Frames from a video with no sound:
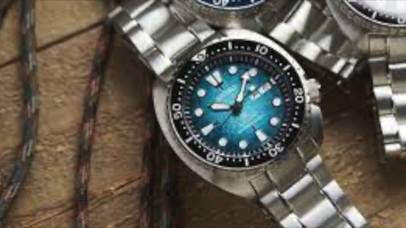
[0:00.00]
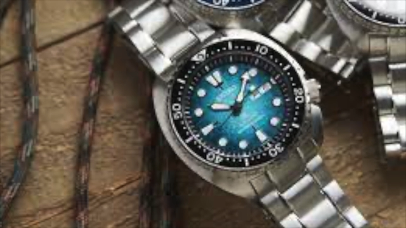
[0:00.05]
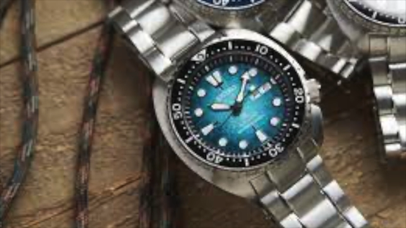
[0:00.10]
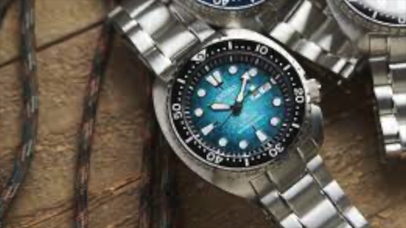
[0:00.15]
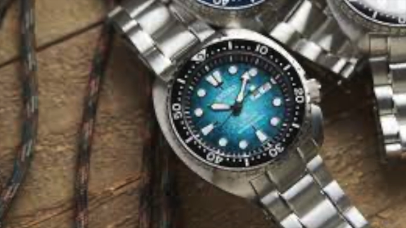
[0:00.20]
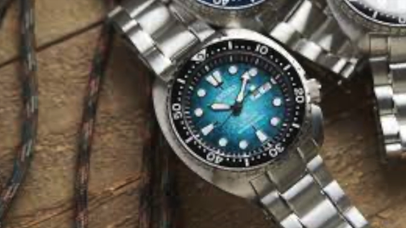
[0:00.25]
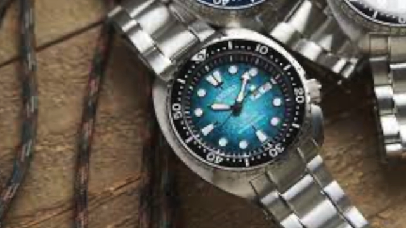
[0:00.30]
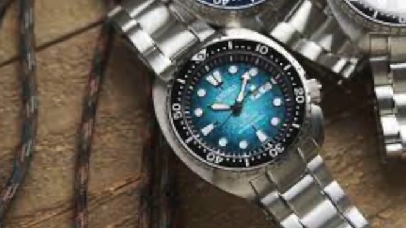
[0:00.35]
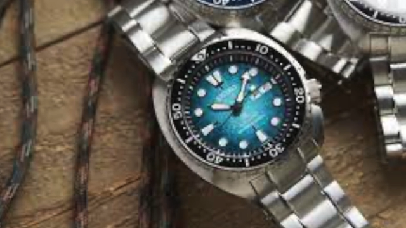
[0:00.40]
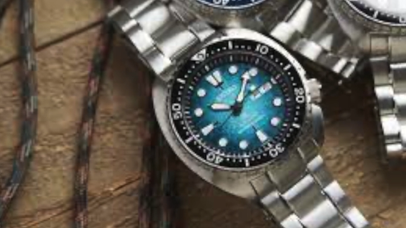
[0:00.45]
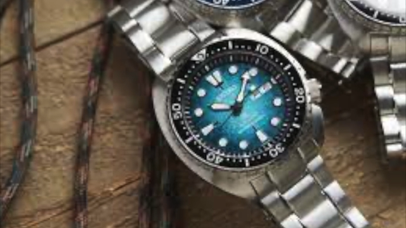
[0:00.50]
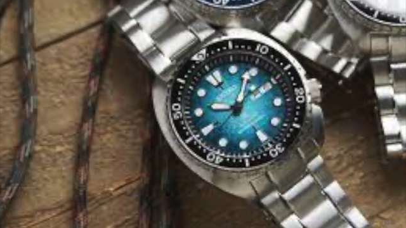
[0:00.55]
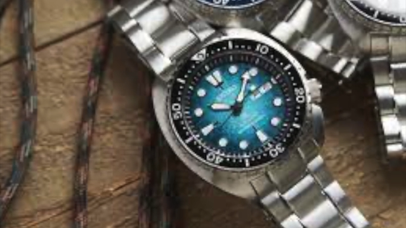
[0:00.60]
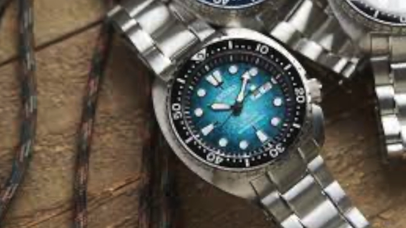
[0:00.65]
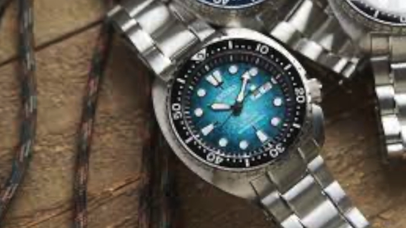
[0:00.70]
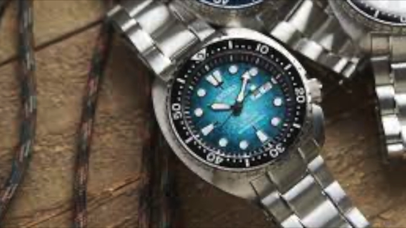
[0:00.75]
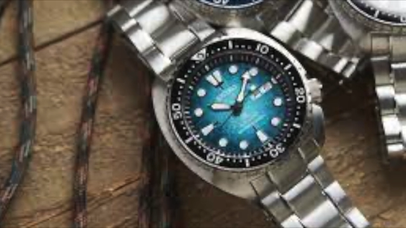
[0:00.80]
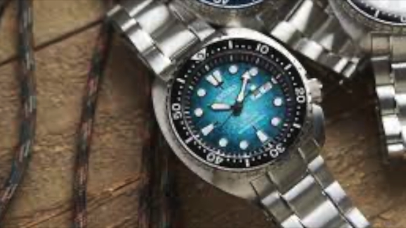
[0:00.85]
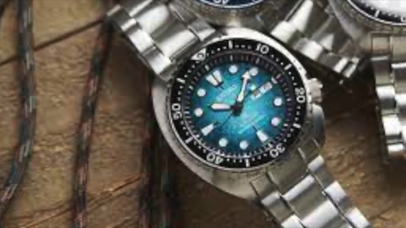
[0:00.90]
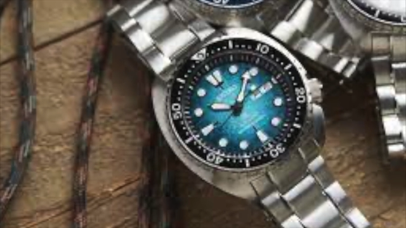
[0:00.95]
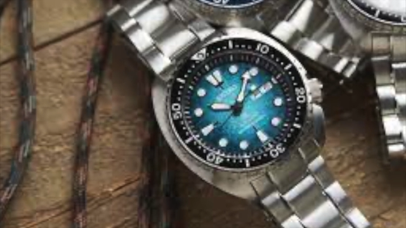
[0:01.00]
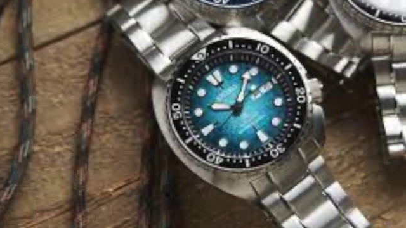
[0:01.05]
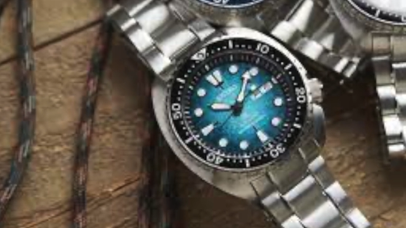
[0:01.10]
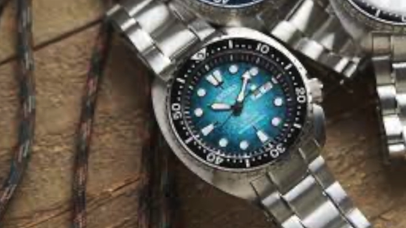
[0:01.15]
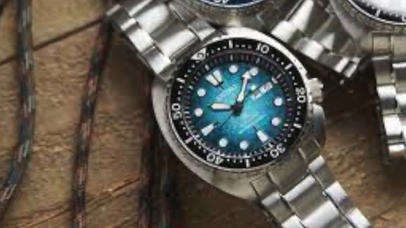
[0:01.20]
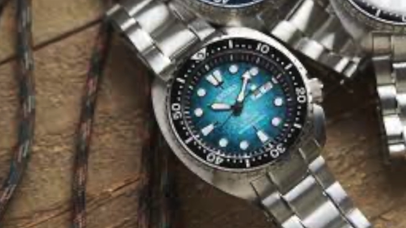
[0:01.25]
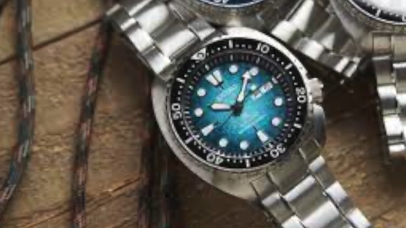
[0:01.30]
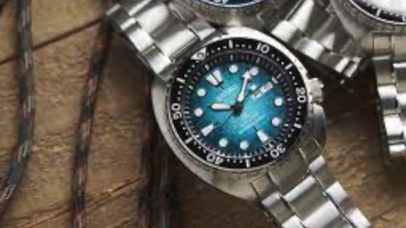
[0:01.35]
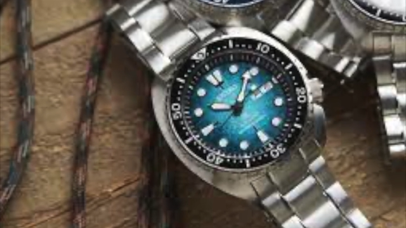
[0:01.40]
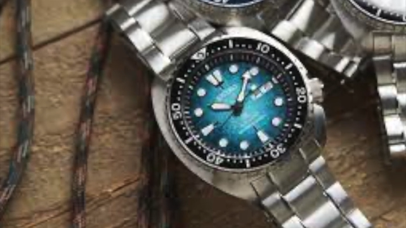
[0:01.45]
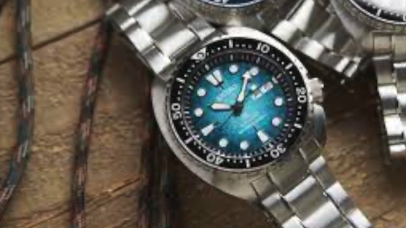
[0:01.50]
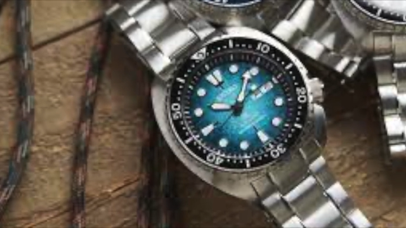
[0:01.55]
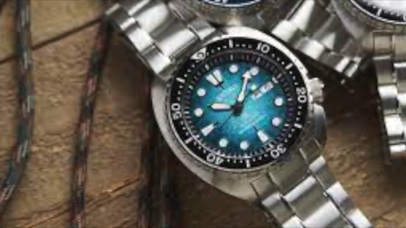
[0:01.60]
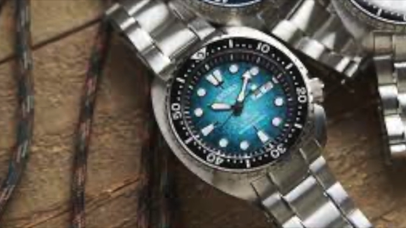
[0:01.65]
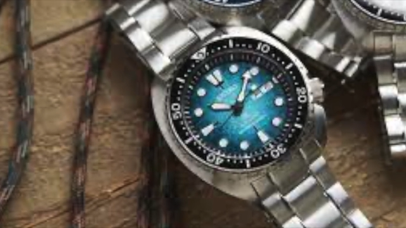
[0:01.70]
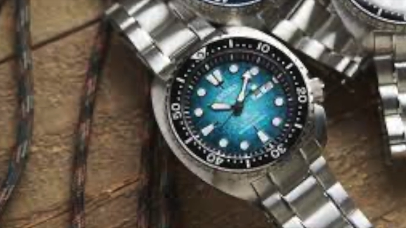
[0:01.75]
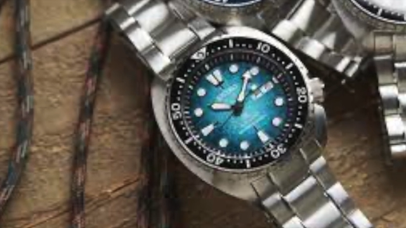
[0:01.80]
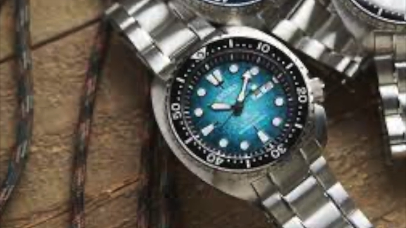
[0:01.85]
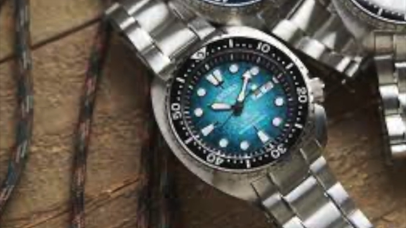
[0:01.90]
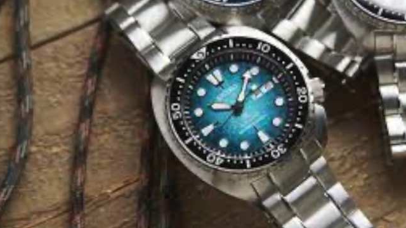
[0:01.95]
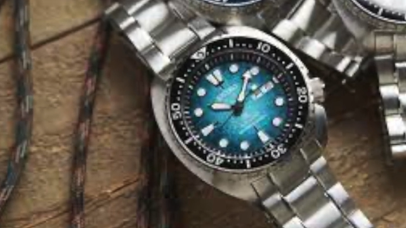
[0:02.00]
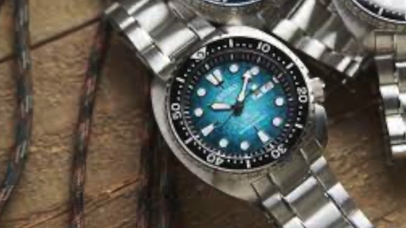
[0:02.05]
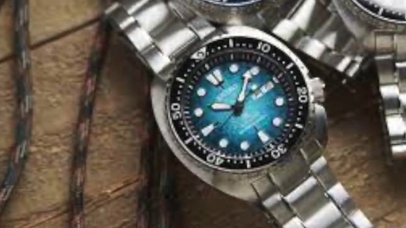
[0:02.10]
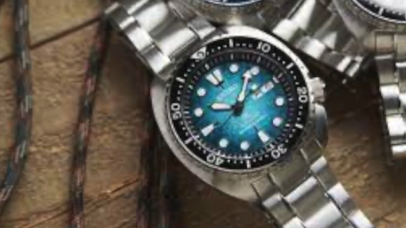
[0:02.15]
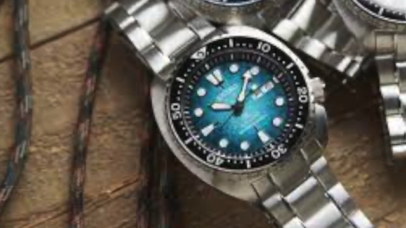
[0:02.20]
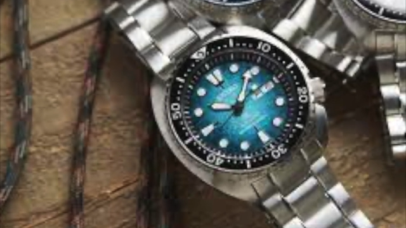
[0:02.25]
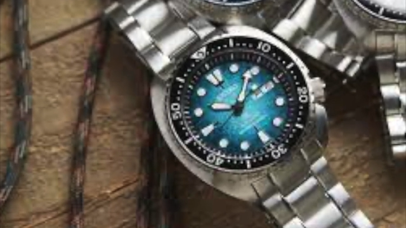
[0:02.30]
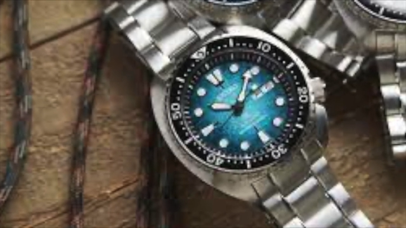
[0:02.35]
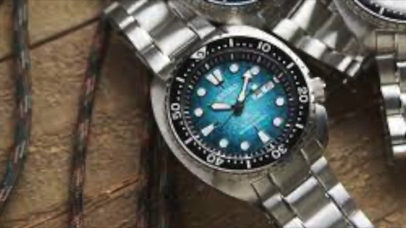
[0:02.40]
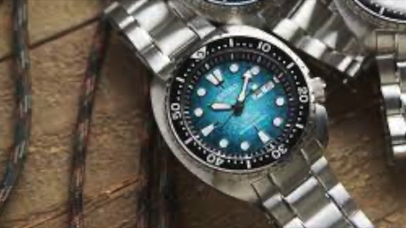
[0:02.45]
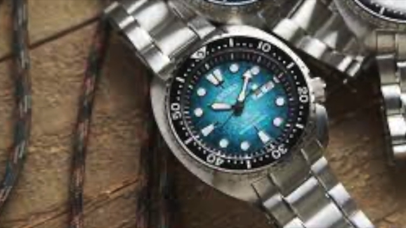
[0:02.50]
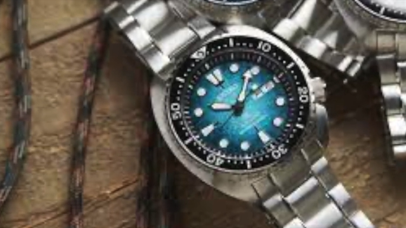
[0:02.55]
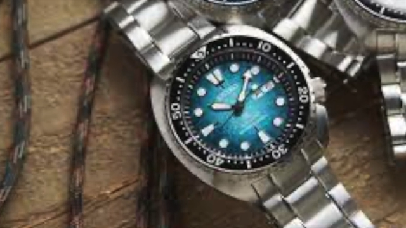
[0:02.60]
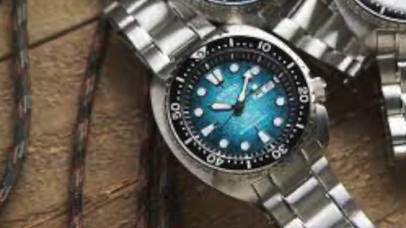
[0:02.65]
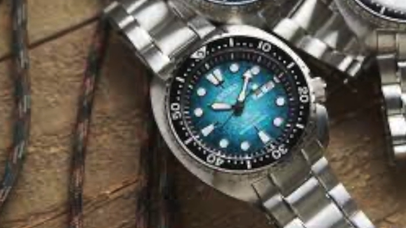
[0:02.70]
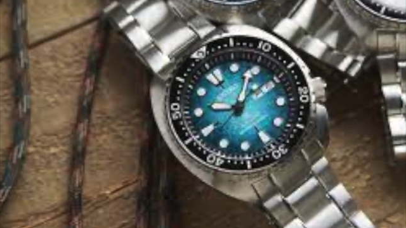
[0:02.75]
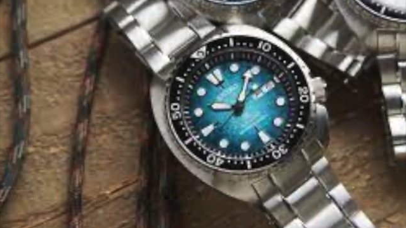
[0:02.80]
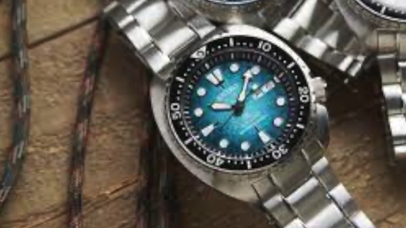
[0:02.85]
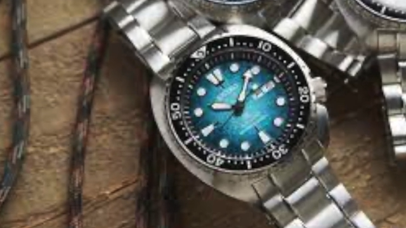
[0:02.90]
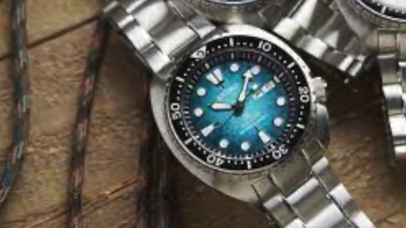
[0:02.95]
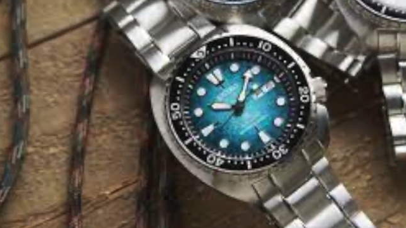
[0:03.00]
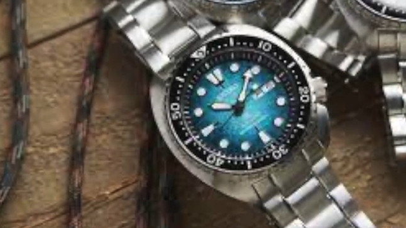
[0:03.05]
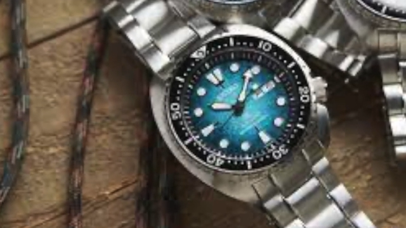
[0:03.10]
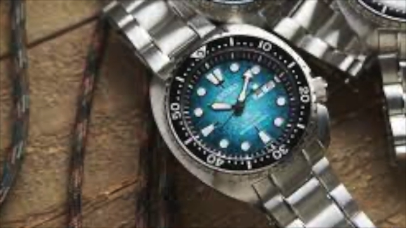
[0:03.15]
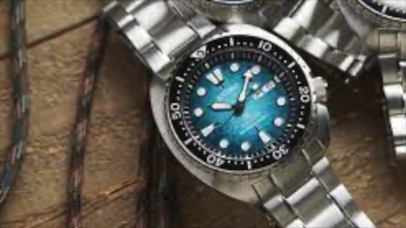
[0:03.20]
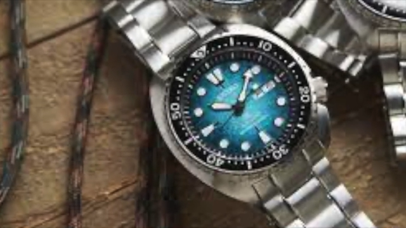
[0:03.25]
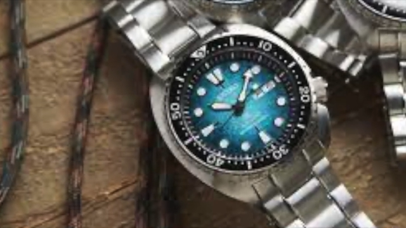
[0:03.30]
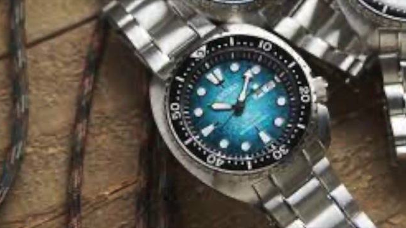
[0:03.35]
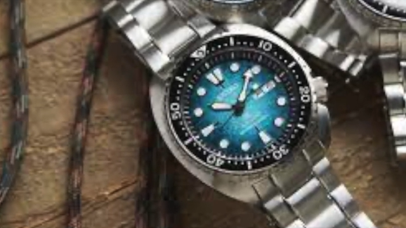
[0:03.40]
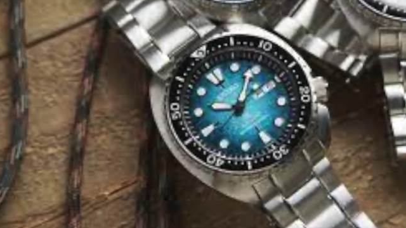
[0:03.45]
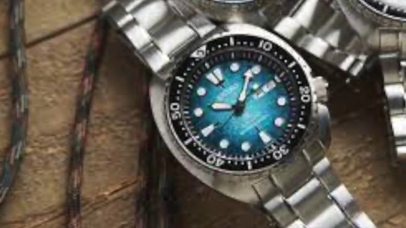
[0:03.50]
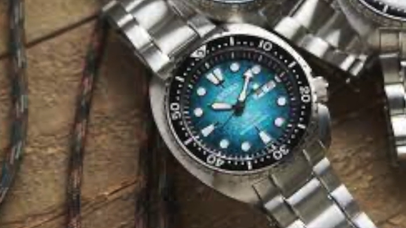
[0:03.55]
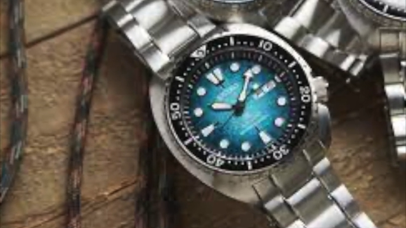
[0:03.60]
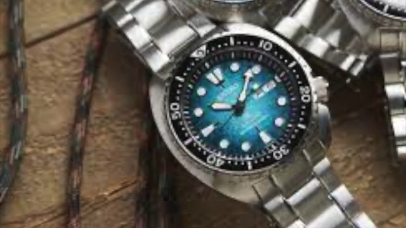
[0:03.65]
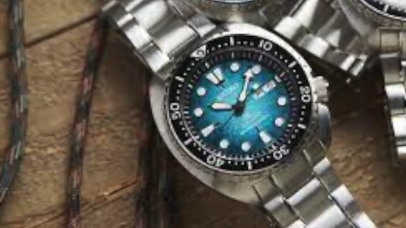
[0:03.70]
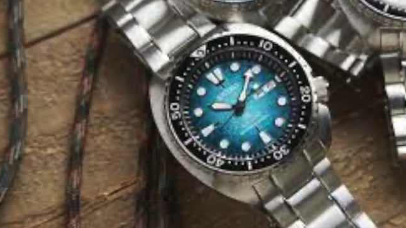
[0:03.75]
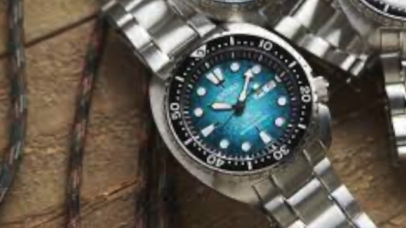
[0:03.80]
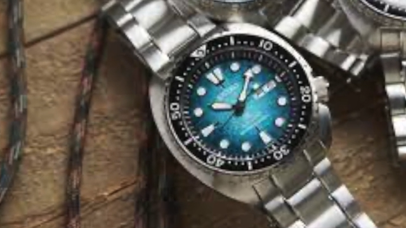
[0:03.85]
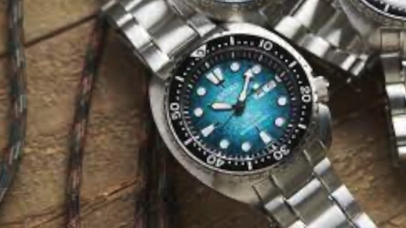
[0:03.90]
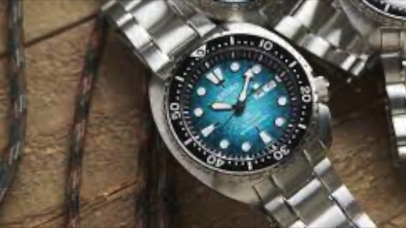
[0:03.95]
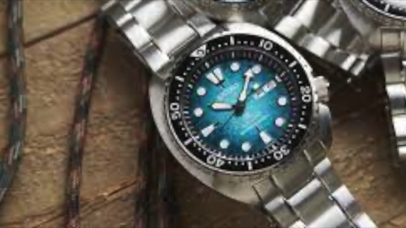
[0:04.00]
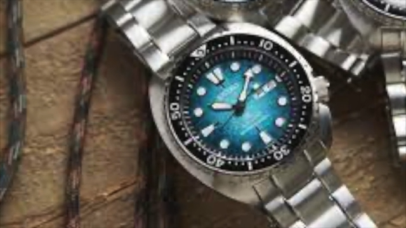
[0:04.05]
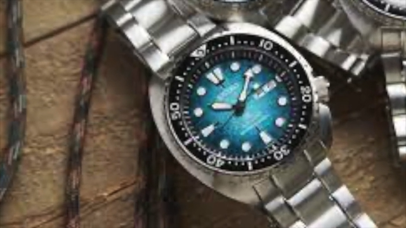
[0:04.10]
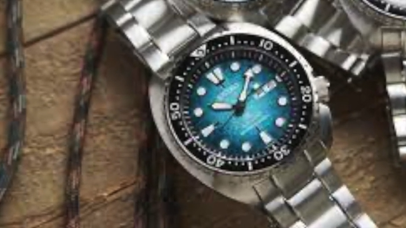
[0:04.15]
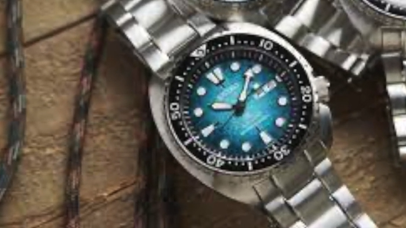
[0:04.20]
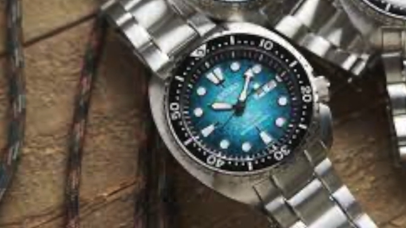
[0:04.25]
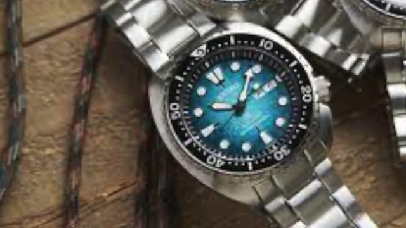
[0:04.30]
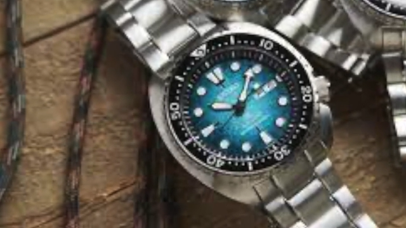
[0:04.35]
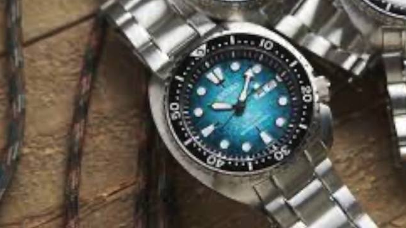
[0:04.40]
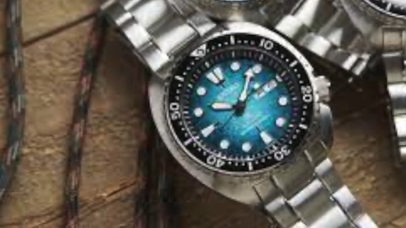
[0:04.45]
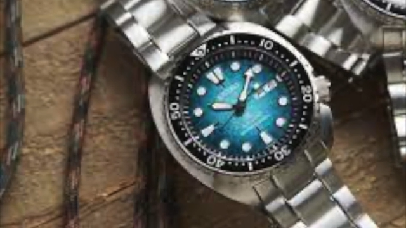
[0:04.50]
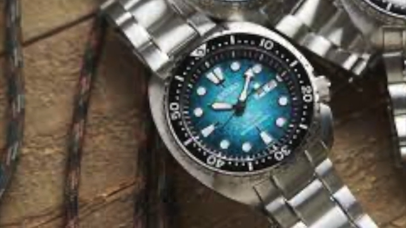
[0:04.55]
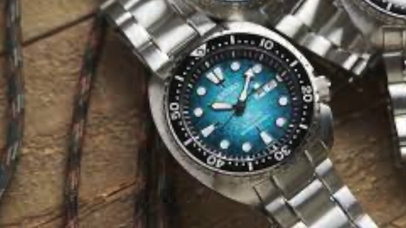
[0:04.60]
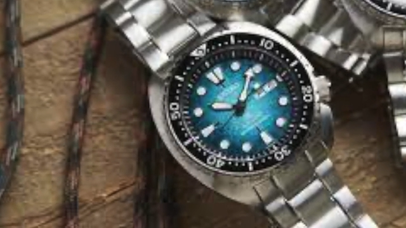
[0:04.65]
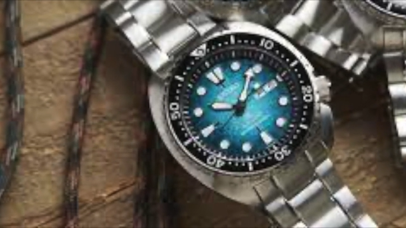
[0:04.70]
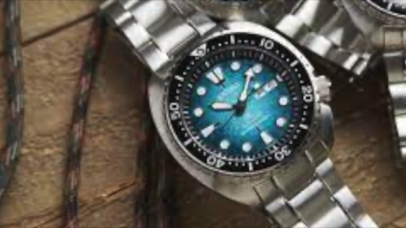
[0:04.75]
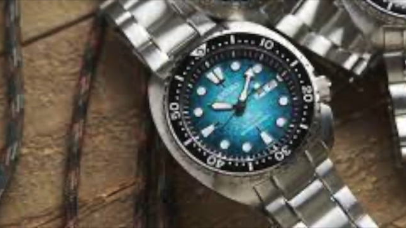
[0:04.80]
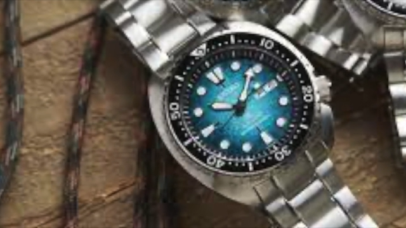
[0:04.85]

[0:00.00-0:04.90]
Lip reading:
Nobody's mouth can be seen.